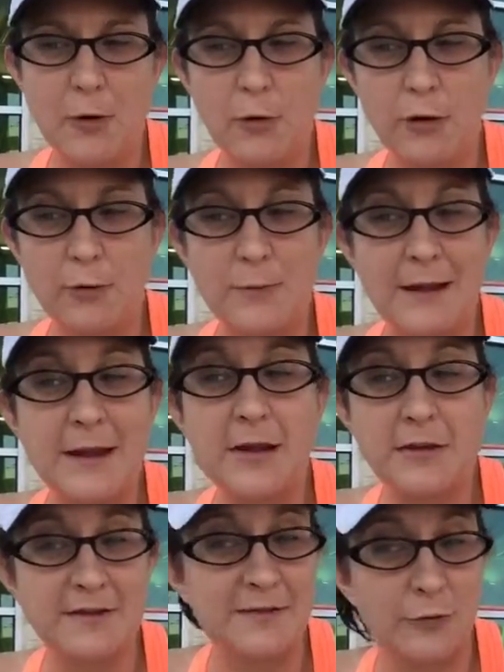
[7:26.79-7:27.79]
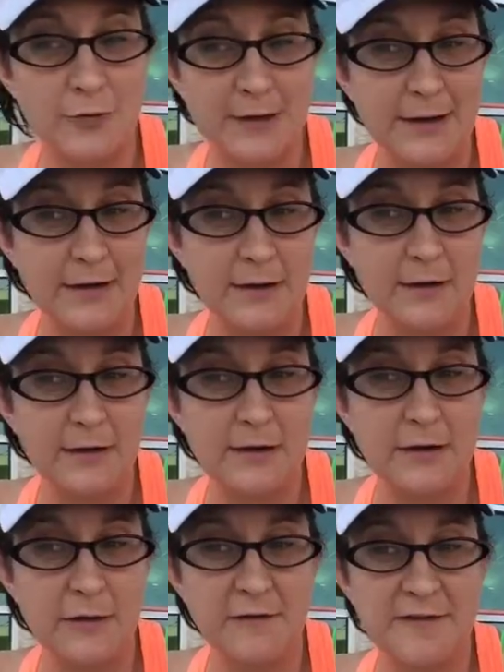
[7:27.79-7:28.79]
Or we hear a story,
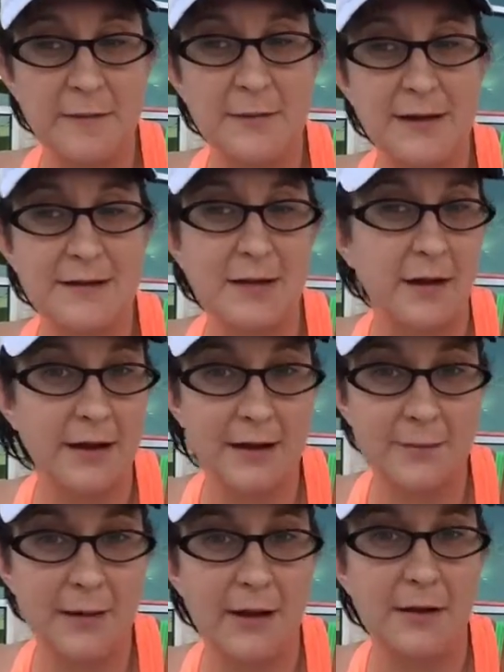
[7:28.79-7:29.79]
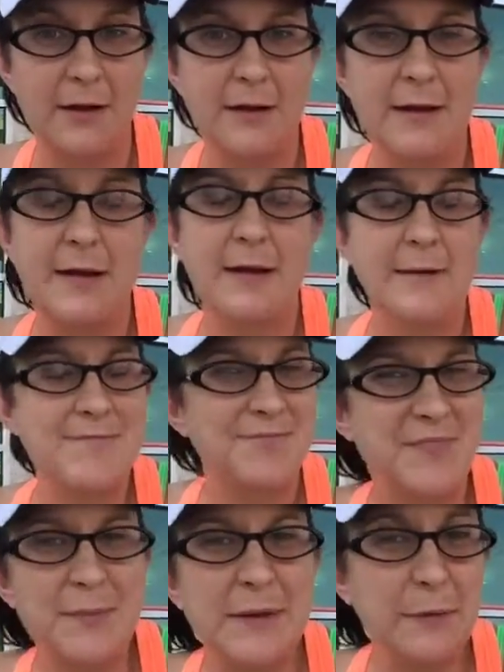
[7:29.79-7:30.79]
of somebody talking about
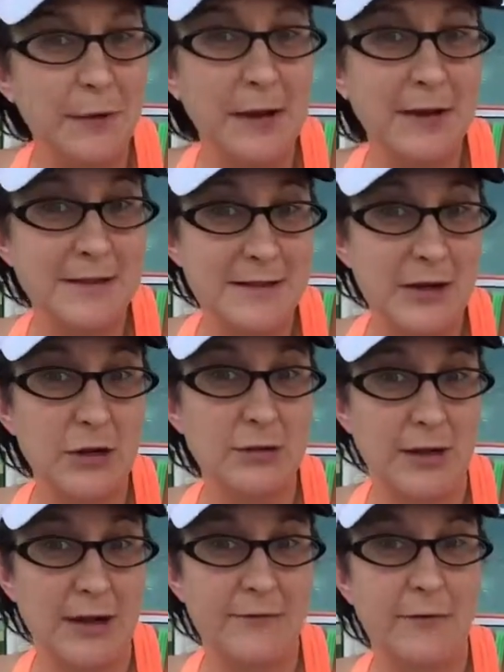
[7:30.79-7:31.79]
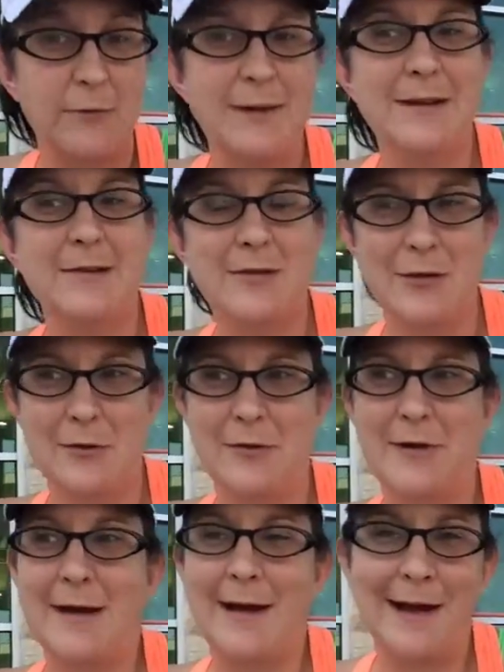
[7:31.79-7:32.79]
something going on in their life, and we
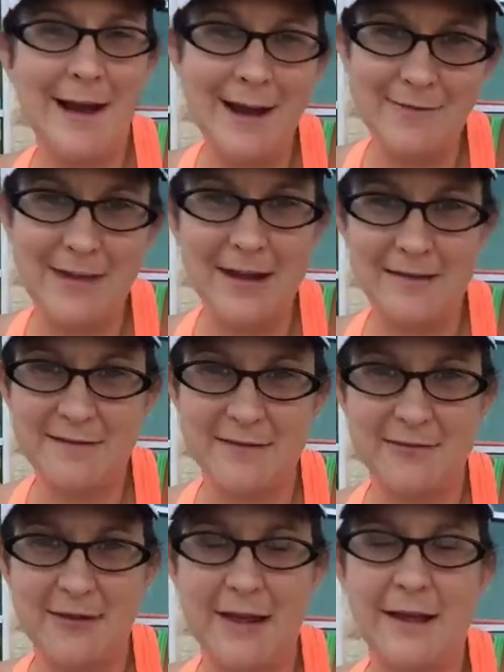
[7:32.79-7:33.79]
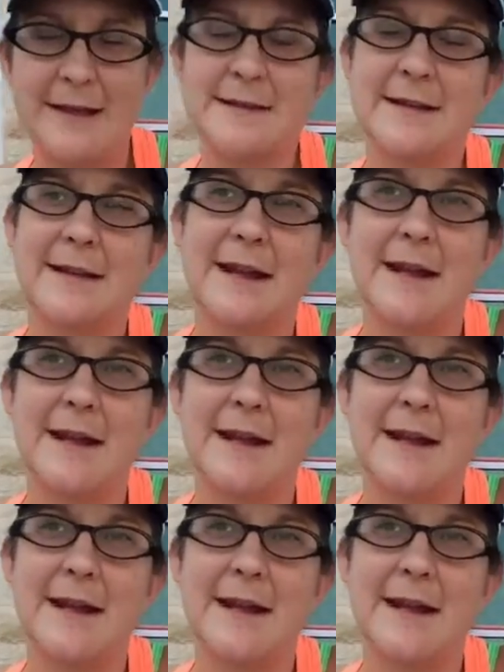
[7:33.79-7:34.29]
know, I have the answer for that.